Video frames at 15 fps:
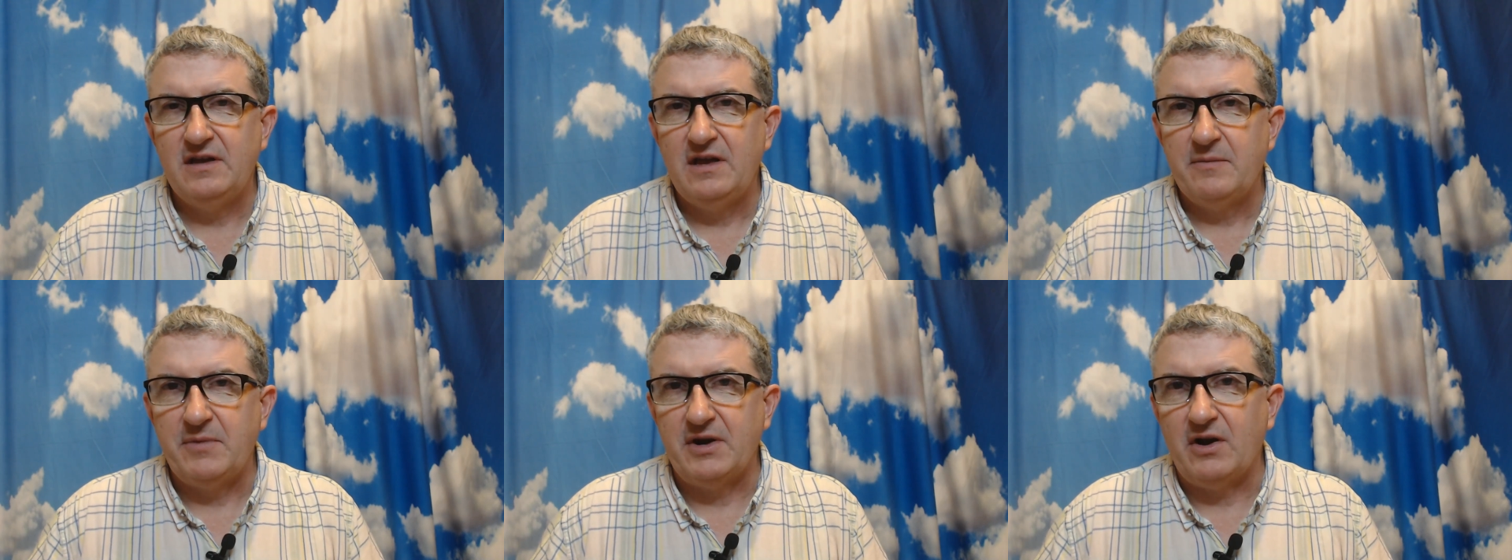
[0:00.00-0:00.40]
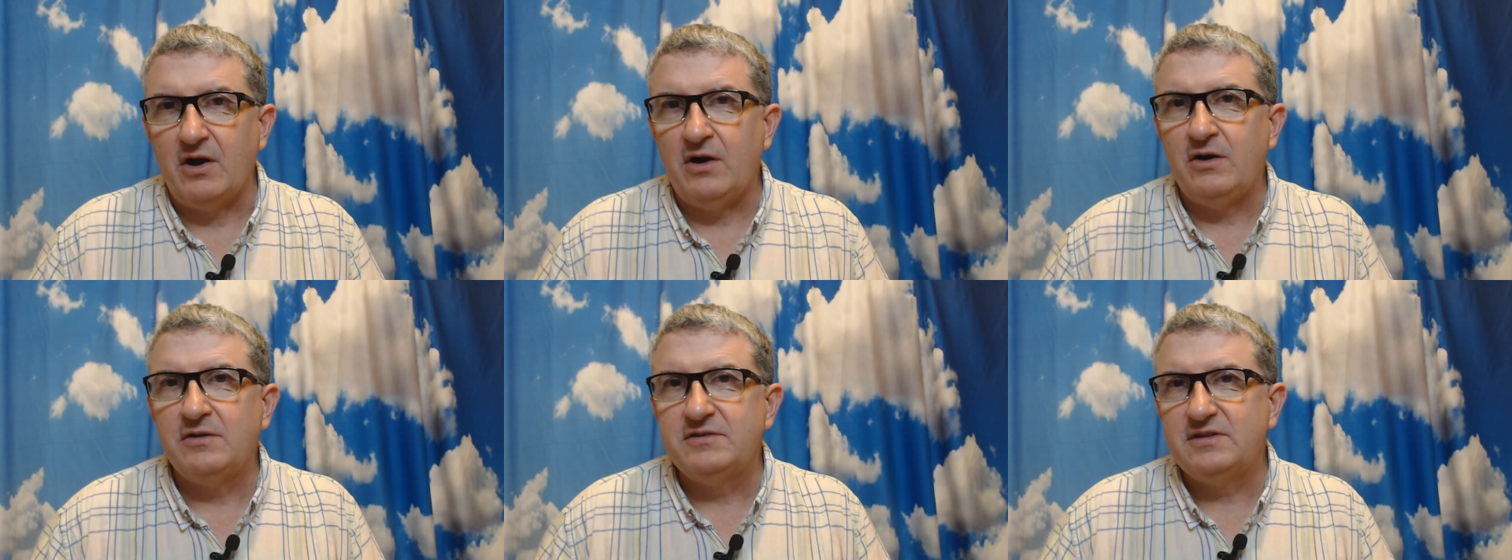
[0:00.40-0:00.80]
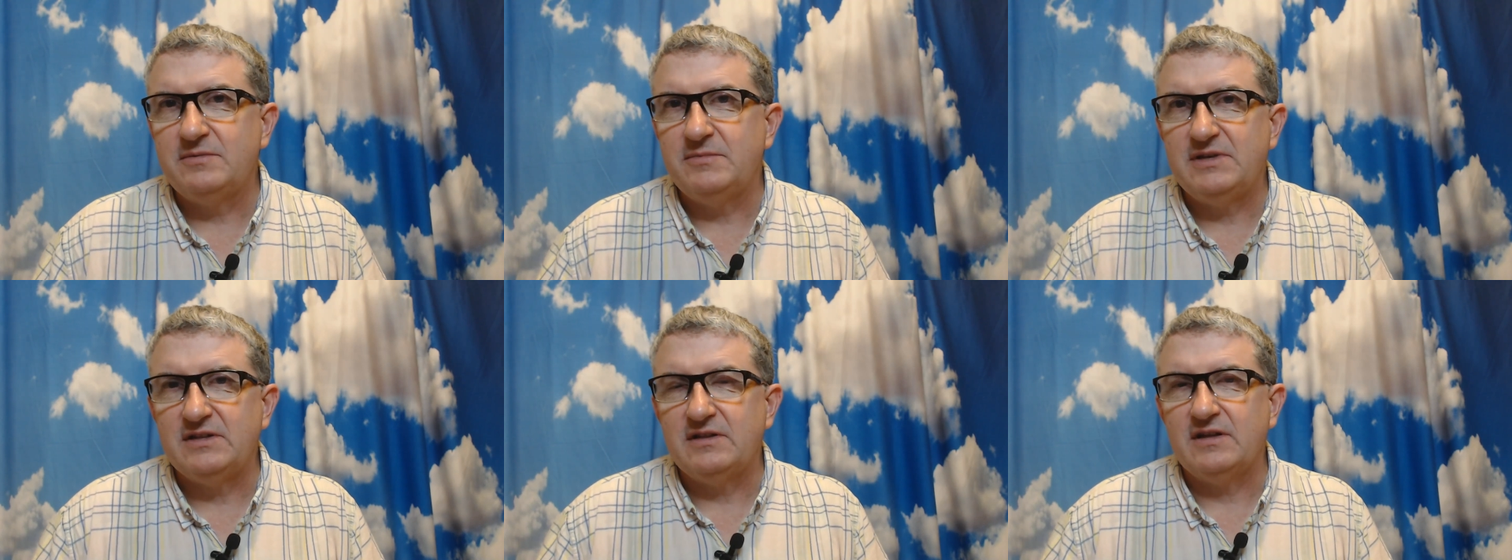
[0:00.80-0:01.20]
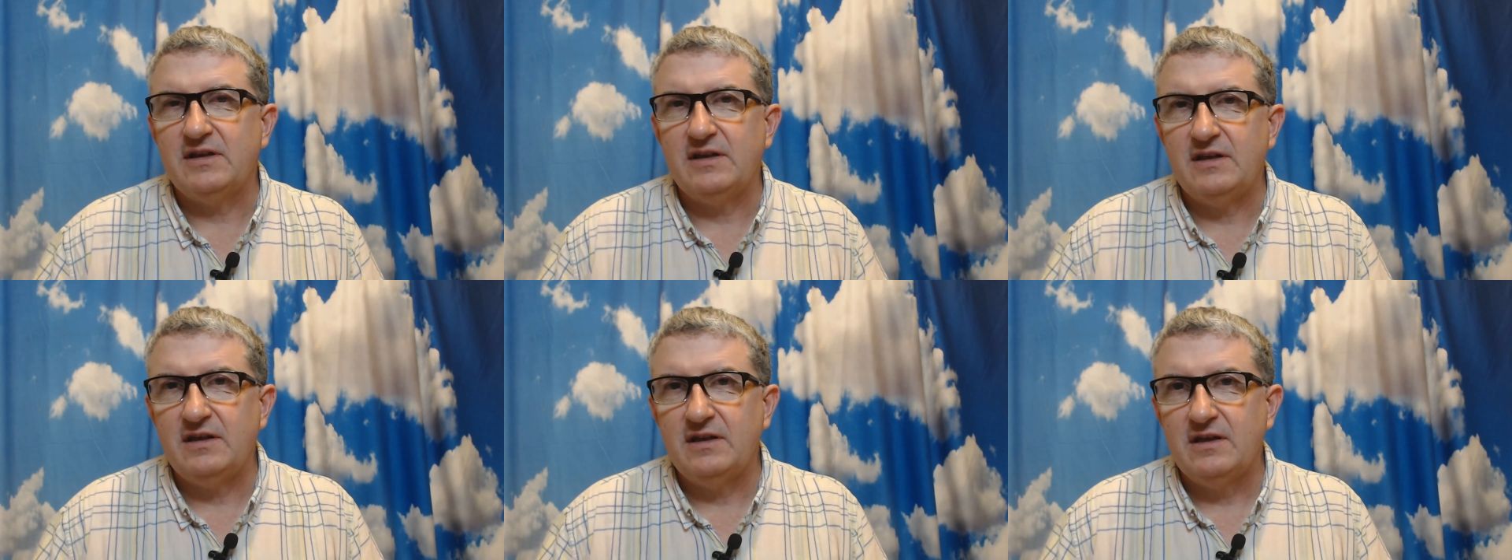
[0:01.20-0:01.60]
But ultimately,
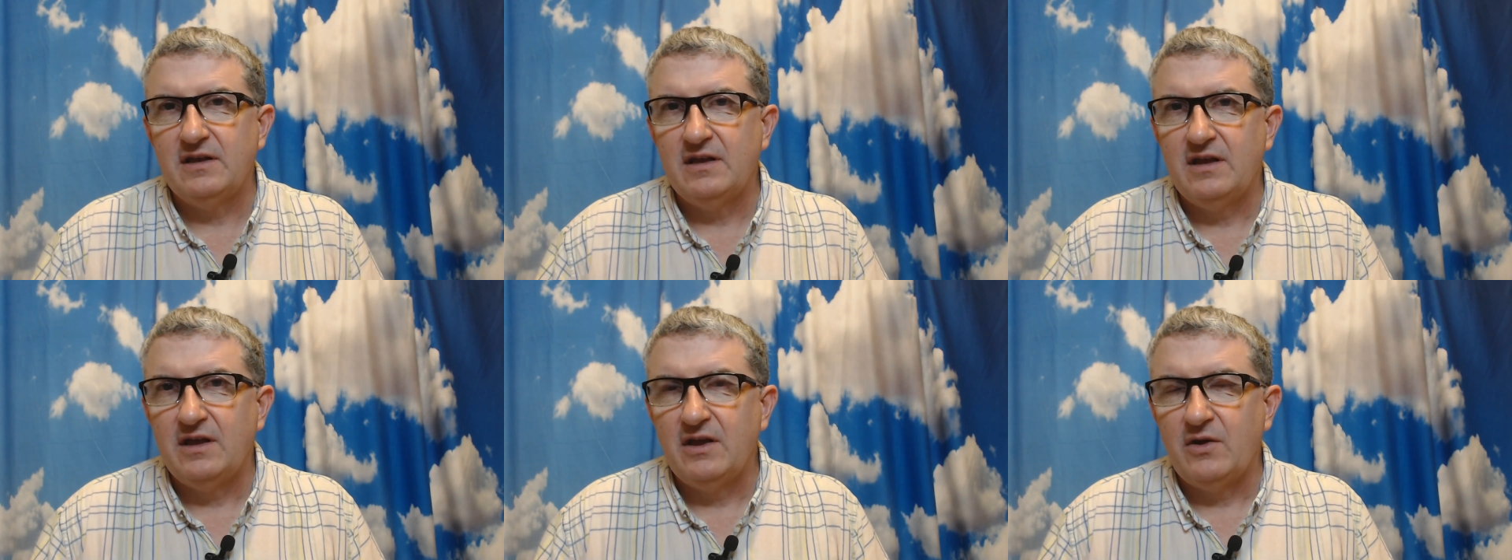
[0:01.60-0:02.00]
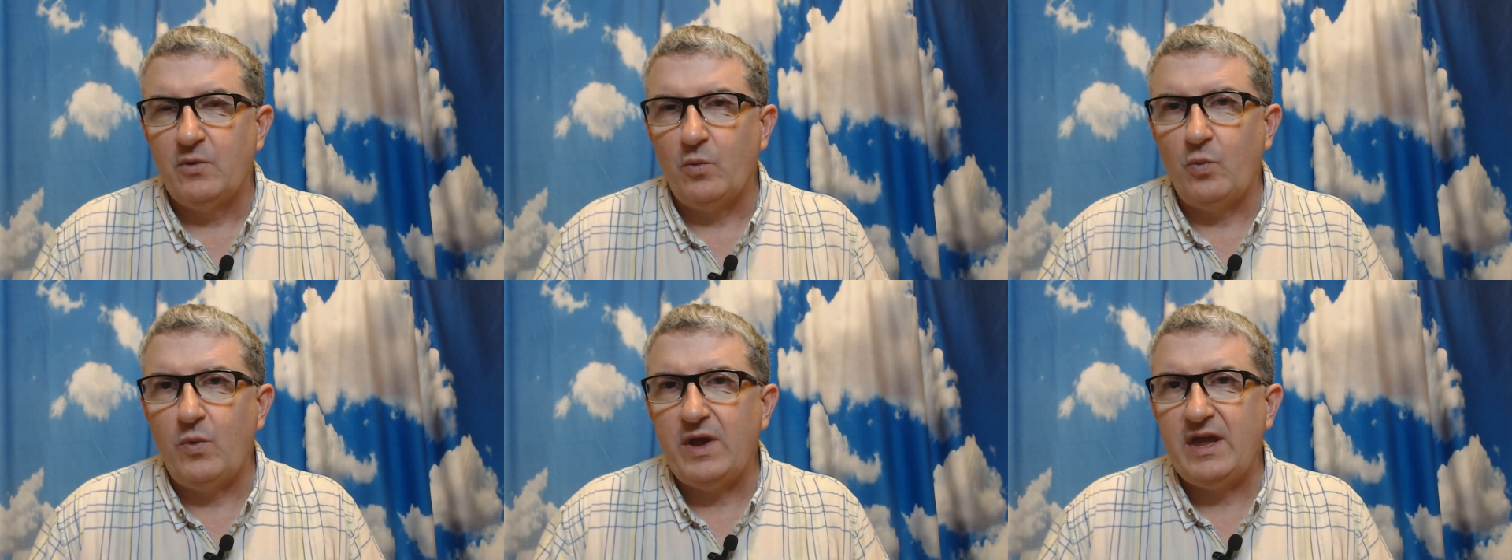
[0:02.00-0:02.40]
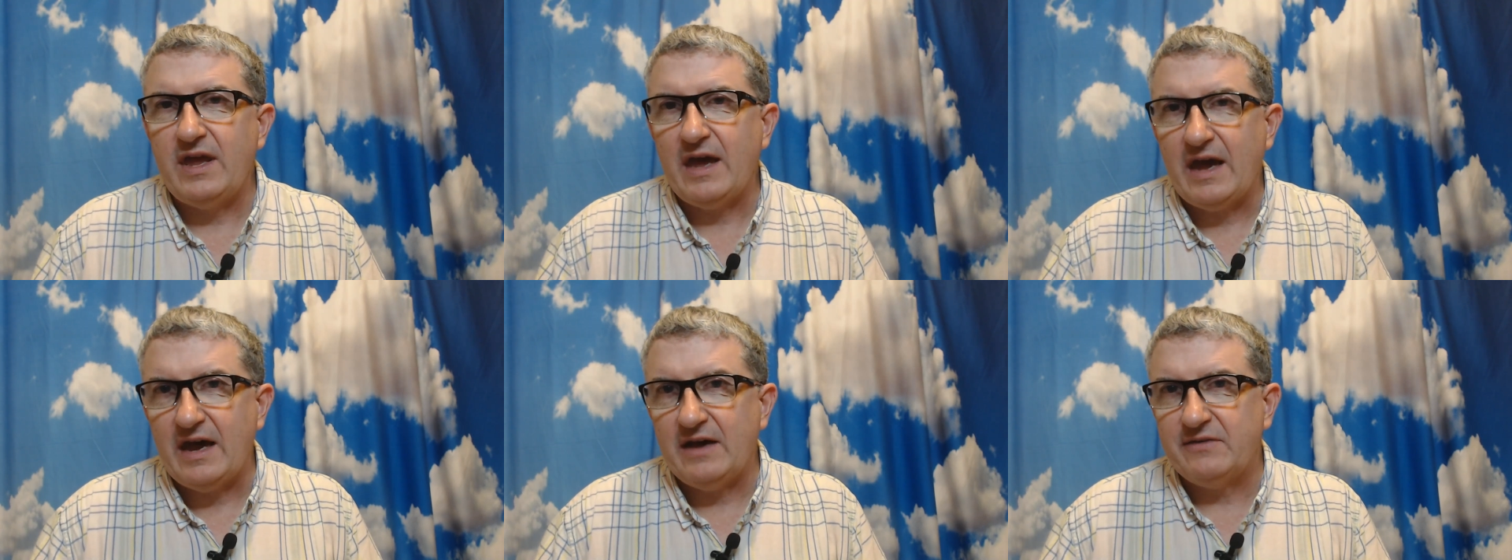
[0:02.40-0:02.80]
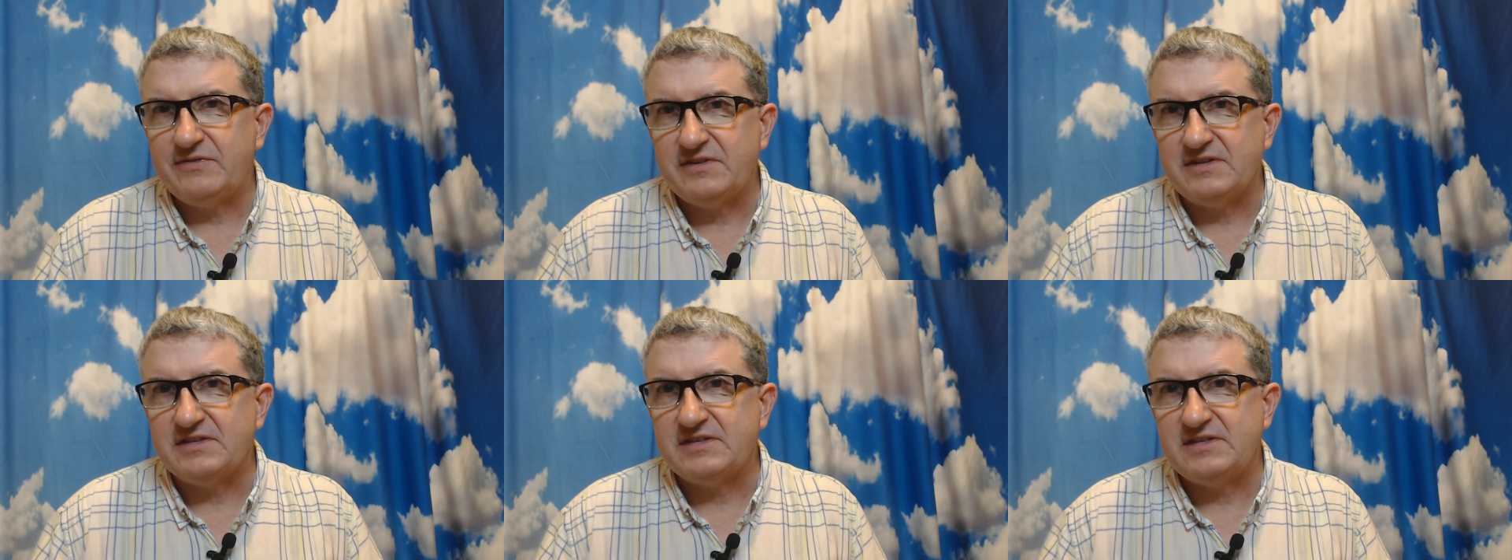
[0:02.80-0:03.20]
we have to
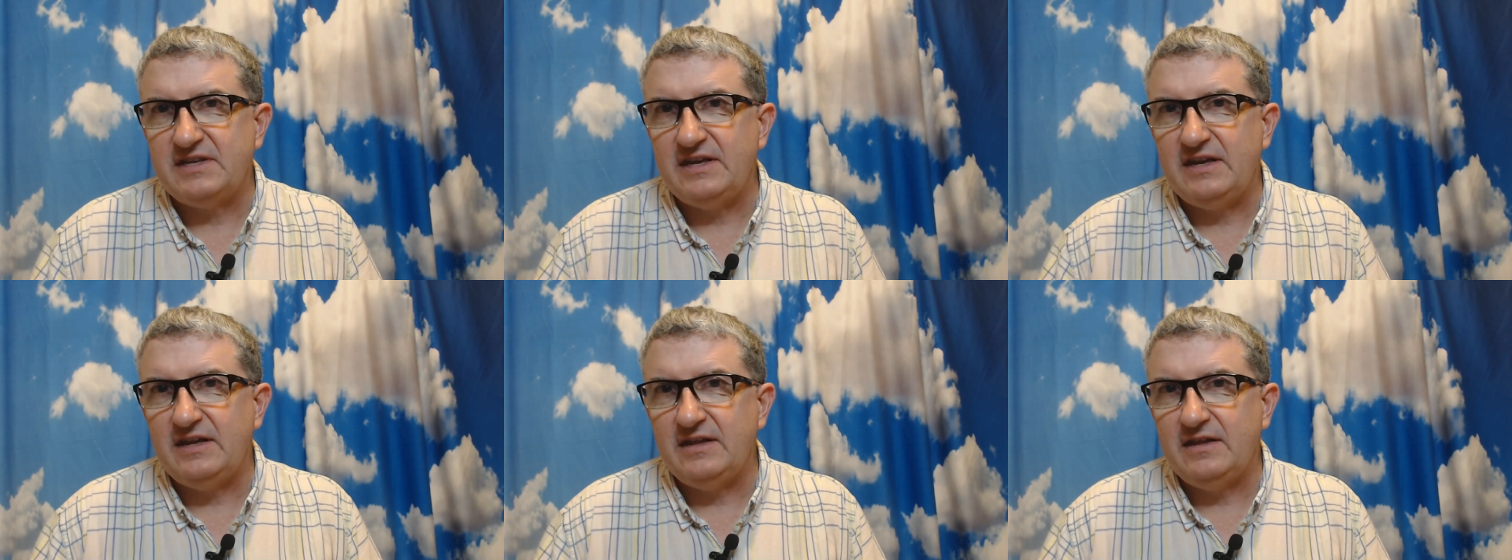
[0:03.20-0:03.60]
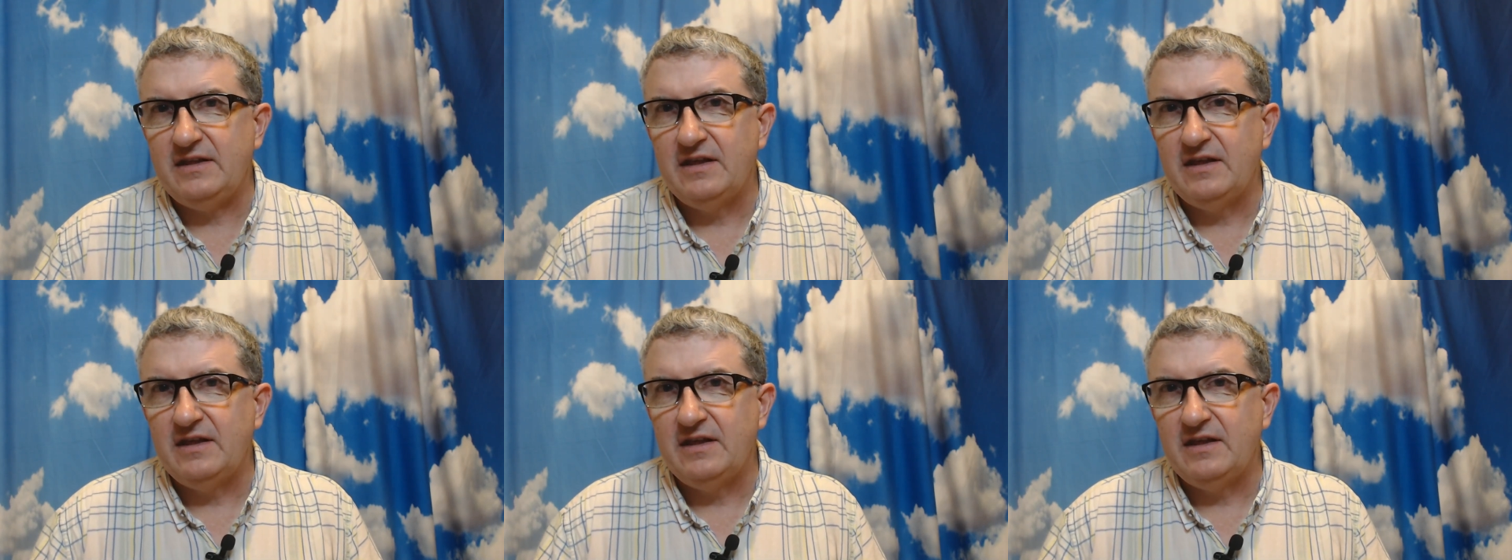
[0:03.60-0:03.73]
see